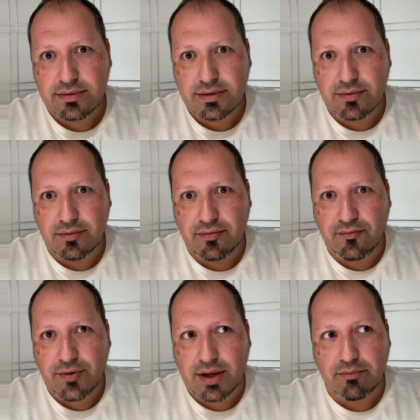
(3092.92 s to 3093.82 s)
someone
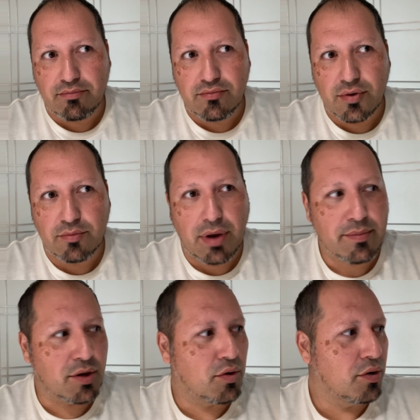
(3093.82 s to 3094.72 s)
freaking who
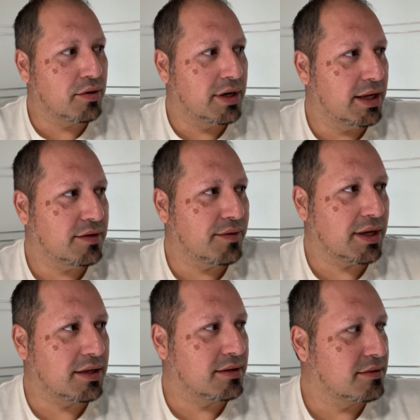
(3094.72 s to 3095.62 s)
popped a quarter in his
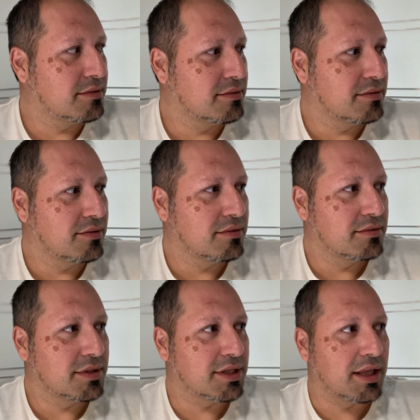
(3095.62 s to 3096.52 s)
freaking
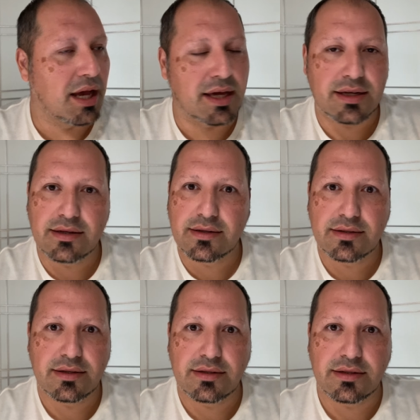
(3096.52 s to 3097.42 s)
slot
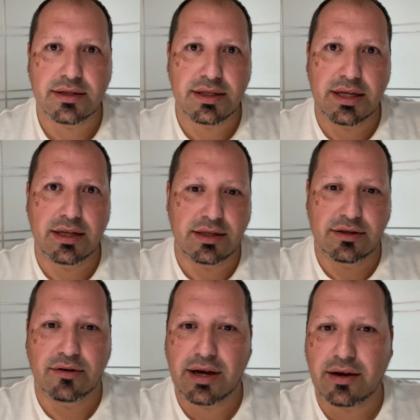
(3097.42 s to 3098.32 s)
doesn't need
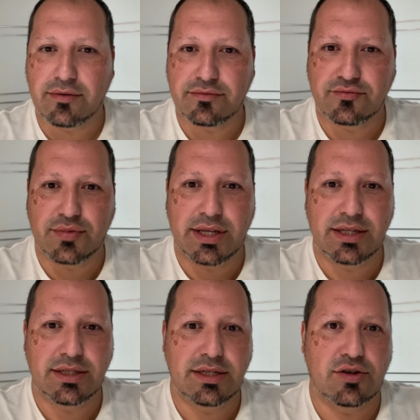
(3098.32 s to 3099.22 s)
know
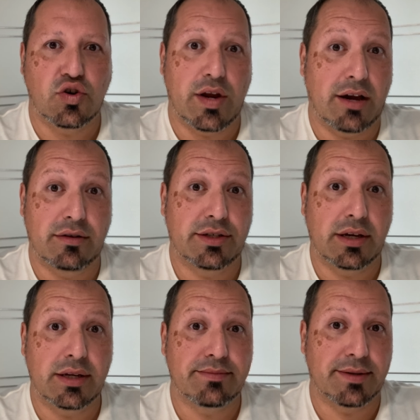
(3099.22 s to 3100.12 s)
when or how to
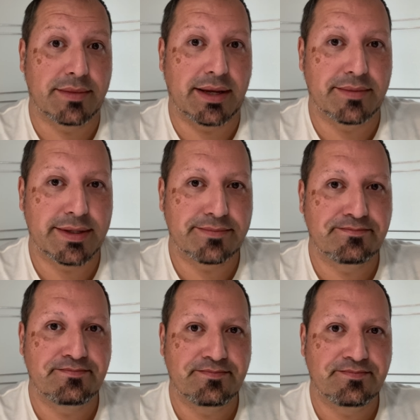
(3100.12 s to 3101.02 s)
shut up sometimes.
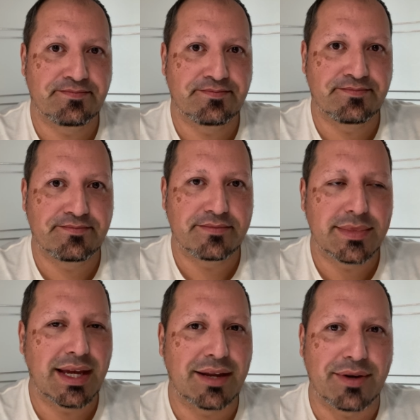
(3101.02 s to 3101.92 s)

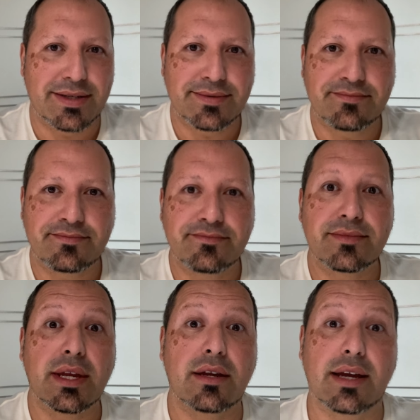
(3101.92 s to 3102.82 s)
Anyways,
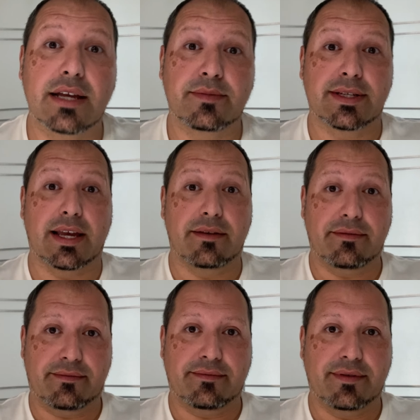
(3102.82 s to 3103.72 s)
you guys be
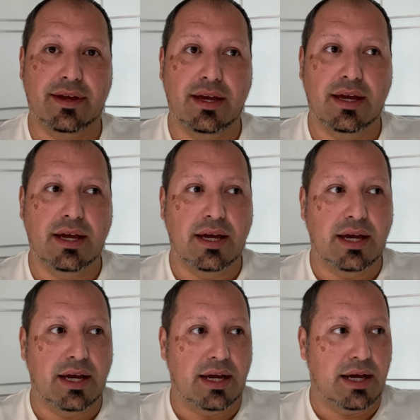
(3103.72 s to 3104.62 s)
safe.
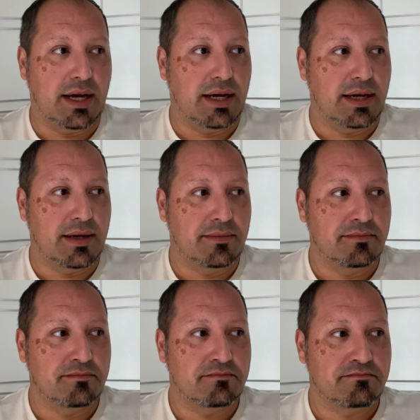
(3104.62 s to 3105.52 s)

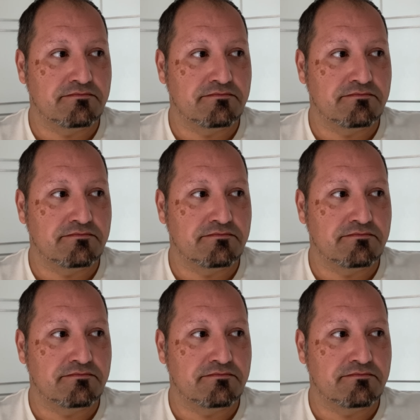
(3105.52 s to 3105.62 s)
Um,